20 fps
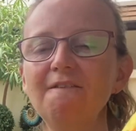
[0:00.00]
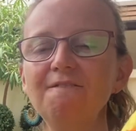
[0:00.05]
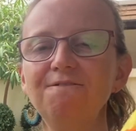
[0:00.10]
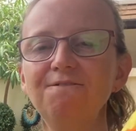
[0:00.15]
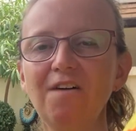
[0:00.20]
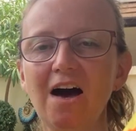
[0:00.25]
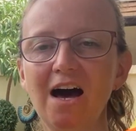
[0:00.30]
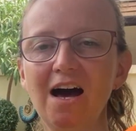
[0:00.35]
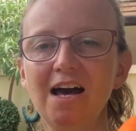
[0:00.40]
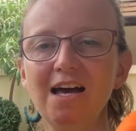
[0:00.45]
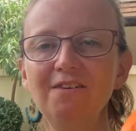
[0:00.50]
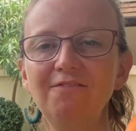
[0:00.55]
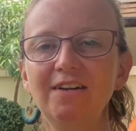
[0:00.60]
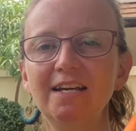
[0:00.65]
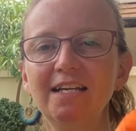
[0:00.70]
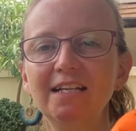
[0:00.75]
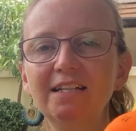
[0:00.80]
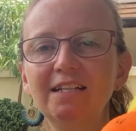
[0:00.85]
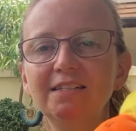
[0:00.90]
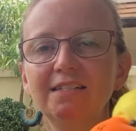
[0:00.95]
Five
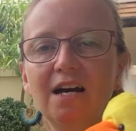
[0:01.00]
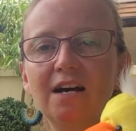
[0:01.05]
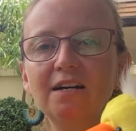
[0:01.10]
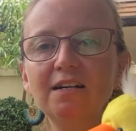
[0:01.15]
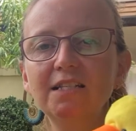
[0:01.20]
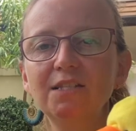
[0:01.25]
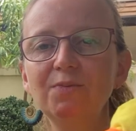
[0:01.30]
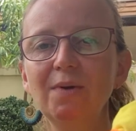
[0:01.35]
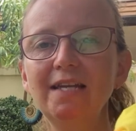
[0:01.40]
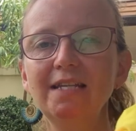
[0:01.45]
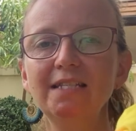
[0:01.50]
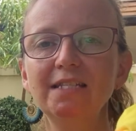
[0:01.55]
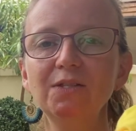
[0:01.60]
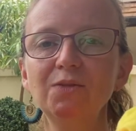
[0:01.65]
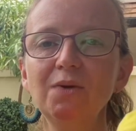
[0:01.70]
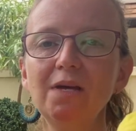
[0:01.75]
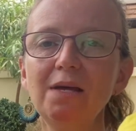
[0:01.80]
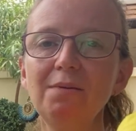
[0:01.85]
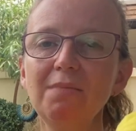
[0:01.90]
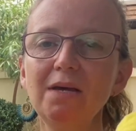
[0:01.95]
little ducks went
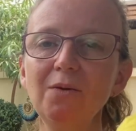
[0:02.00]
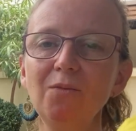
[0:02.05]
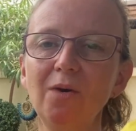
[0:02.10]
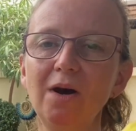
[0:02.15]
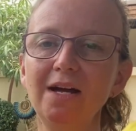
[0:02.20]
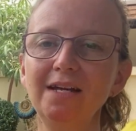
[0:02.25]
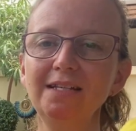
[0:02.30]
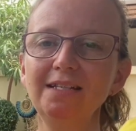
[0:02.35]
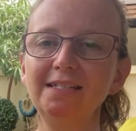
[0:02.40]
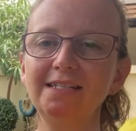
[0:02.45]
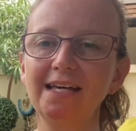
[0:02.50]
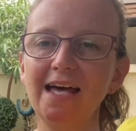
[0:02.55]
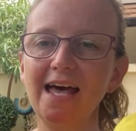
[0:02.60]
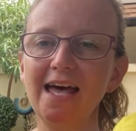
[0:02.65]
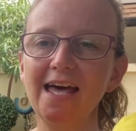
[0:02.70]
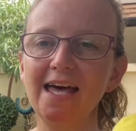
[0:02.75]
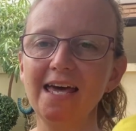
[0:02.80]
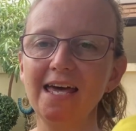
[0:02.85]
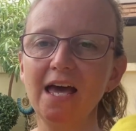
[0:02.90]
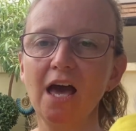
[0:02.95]
swimming one
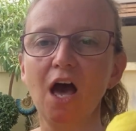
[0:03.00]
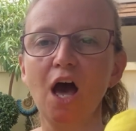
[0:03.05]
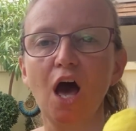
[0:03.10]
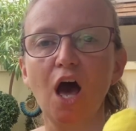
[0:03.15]
day